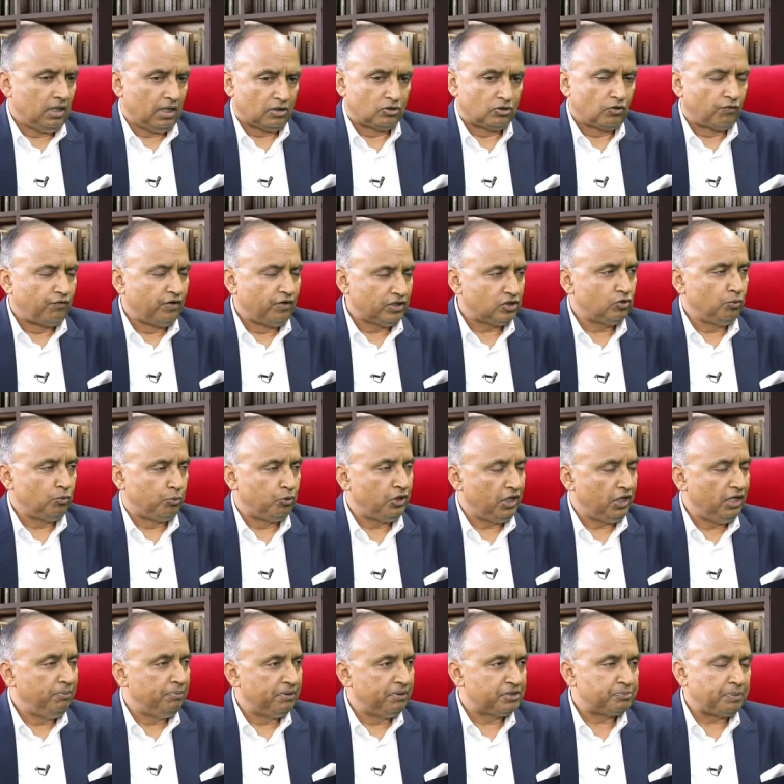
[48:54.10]
So first, to put
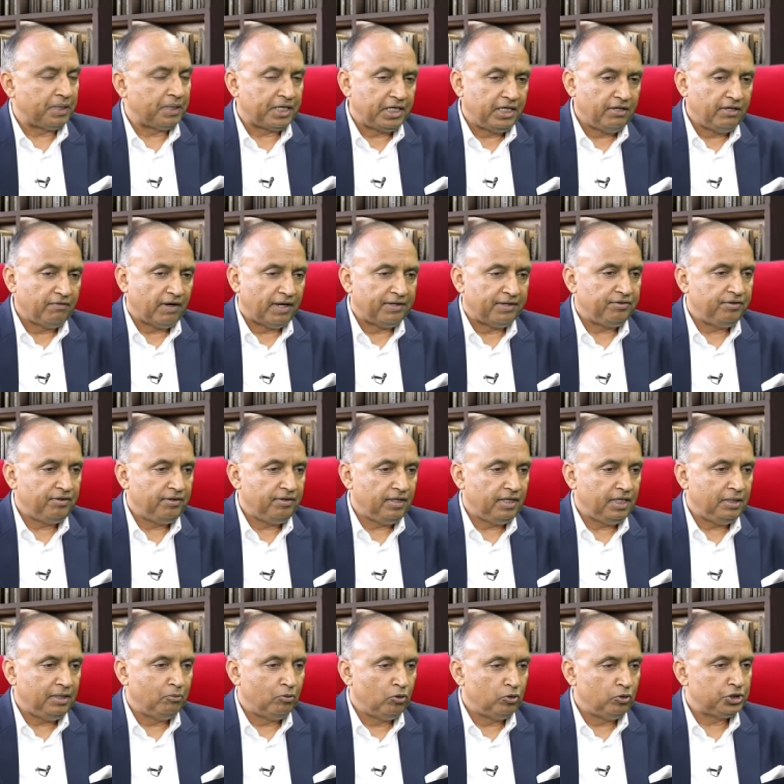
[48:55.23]
in perspective, I think
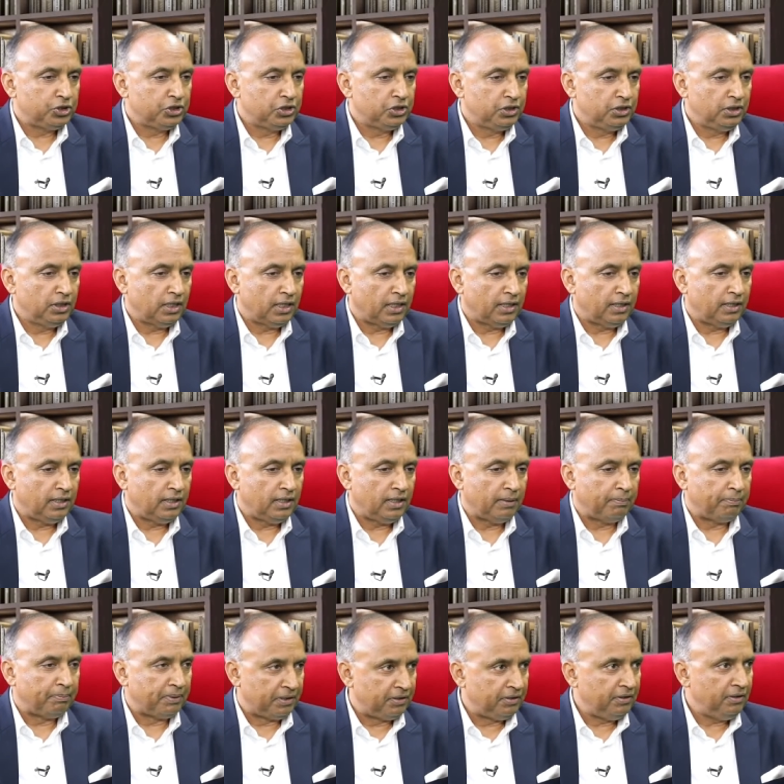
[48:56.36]
emotion and
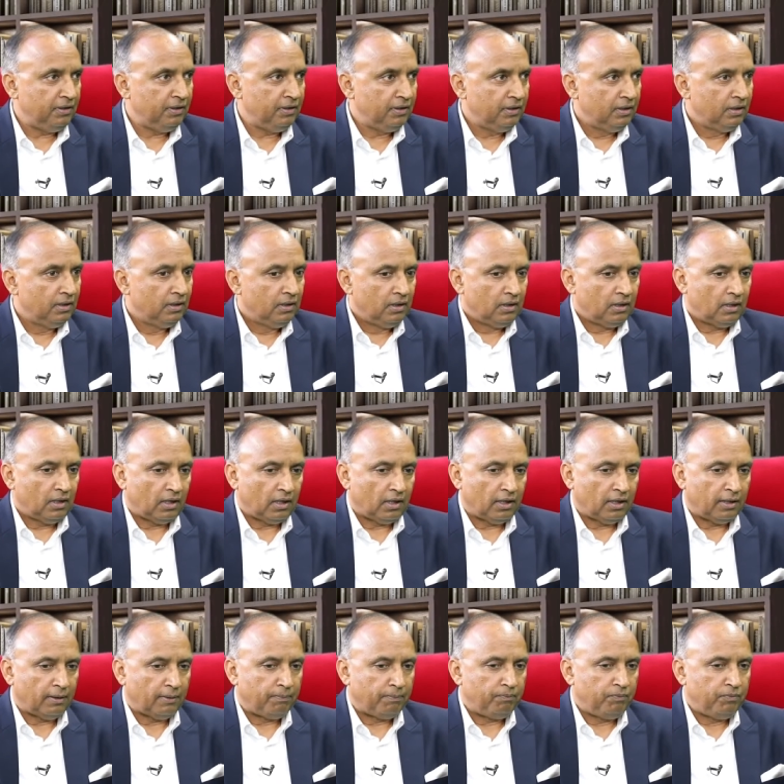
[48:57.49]
empathy,
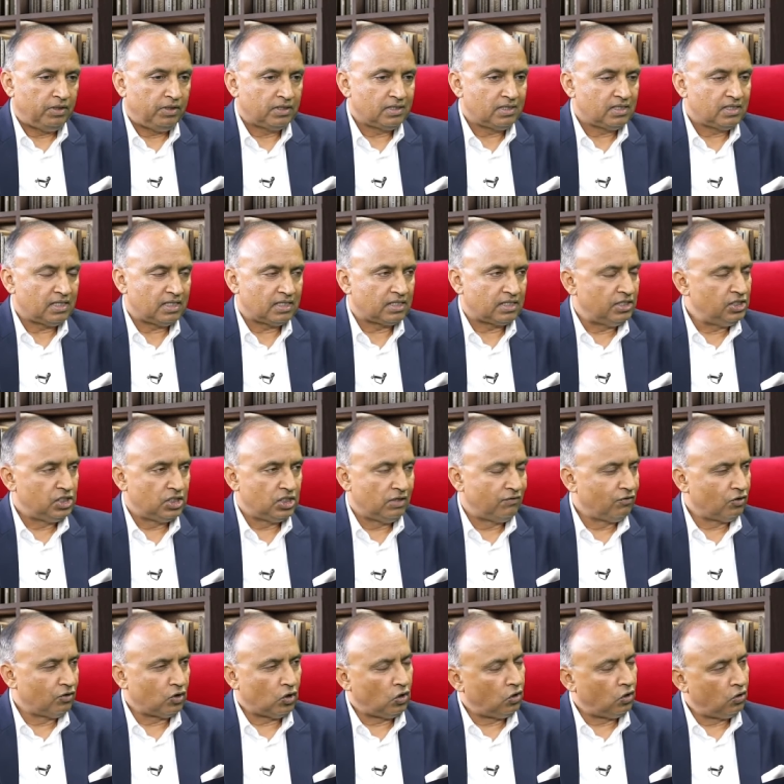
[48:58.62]
this is essential
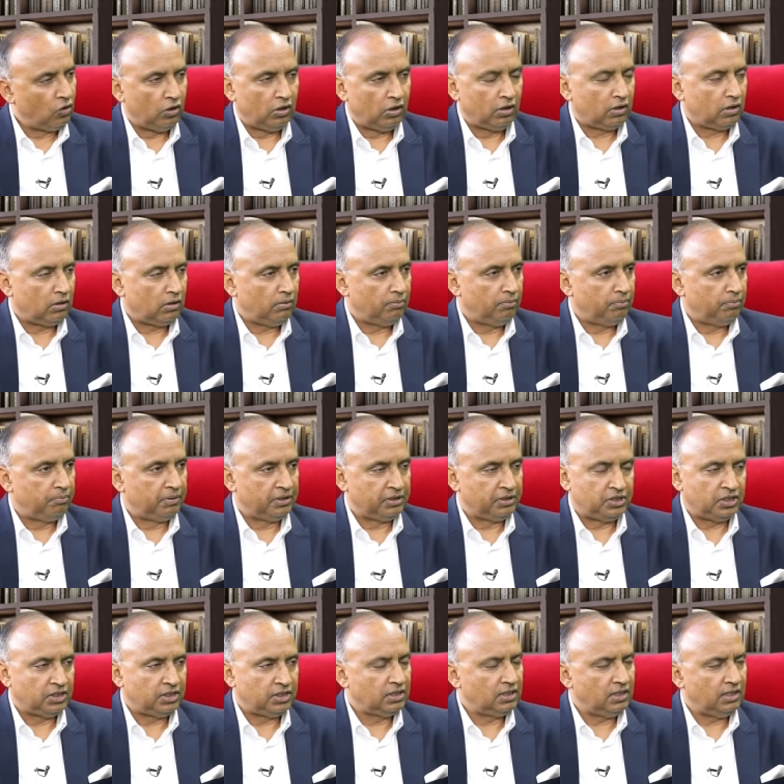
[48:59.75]
for all
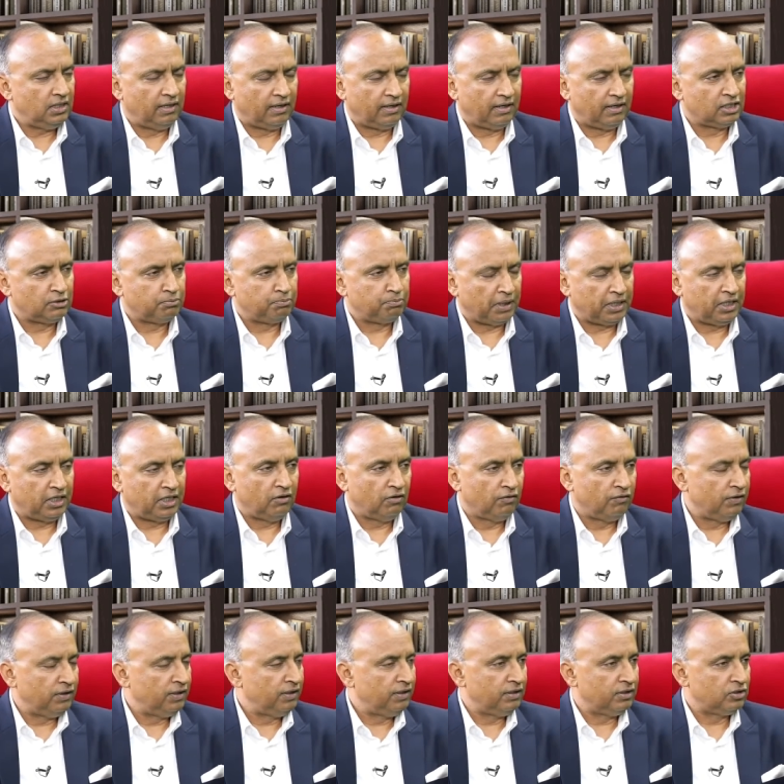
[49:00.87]
purchases, irrespective of
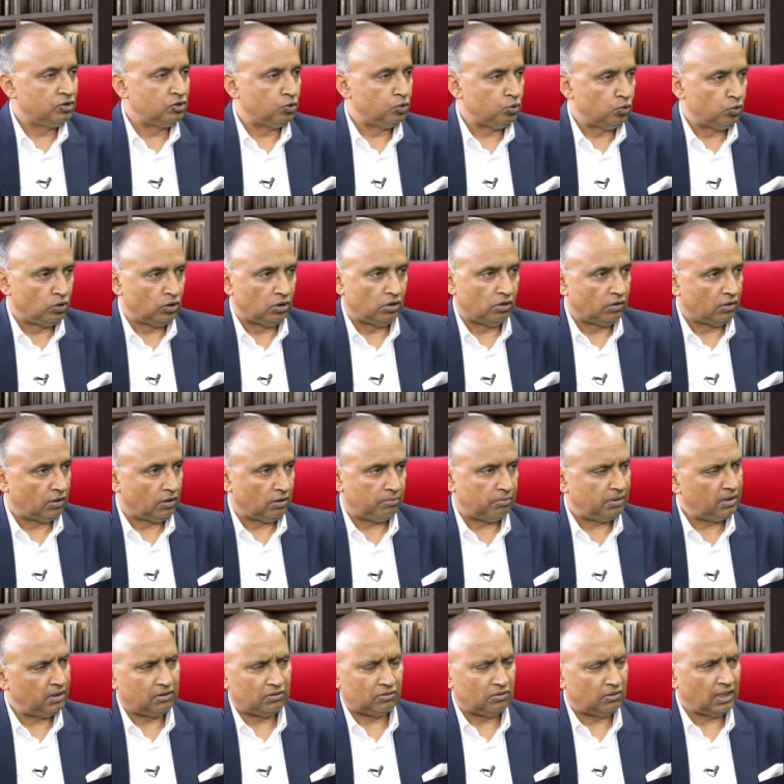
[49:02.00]
whether it's rural or
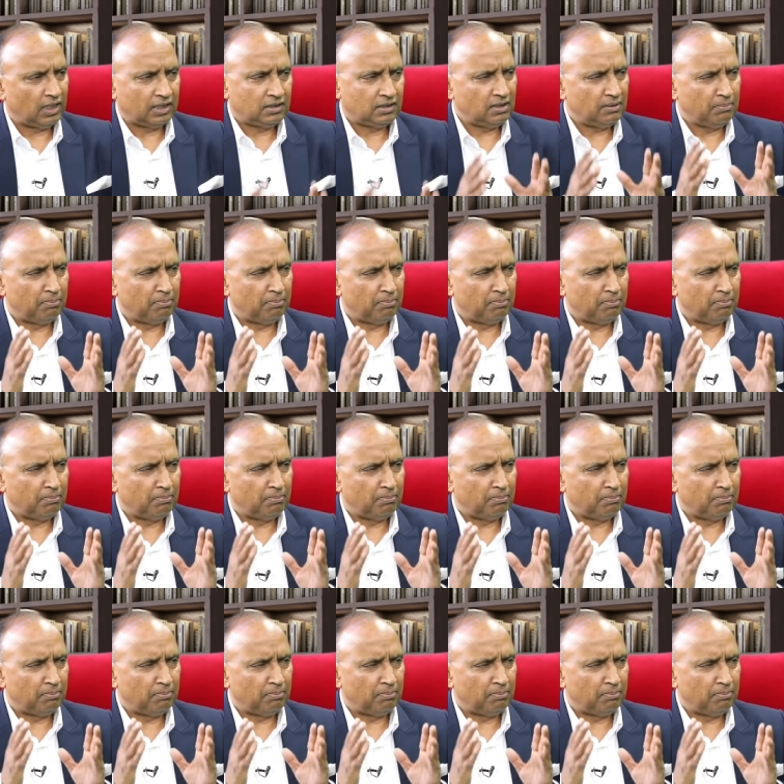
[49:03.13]
urban. So that's a